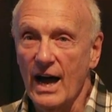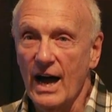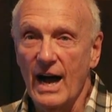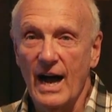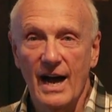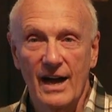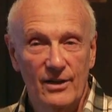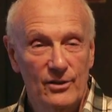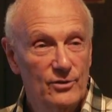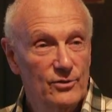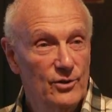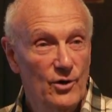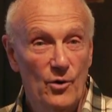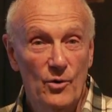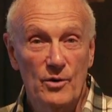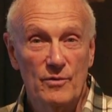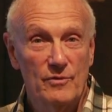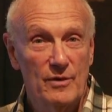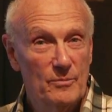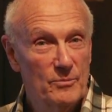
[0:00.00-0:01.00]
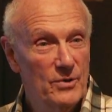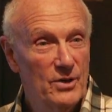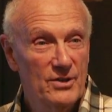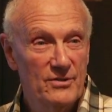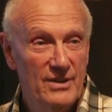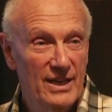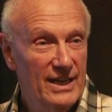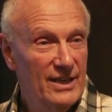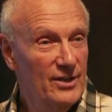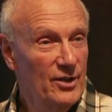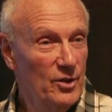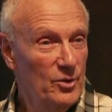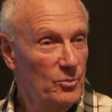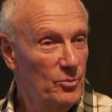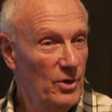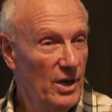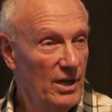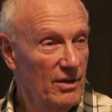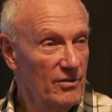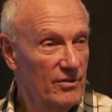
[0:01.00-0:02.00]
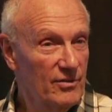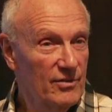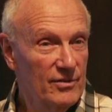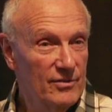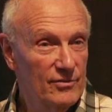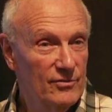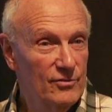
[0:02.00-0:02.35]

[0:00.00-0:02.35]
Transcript: I don't know if I'm going to take another breath.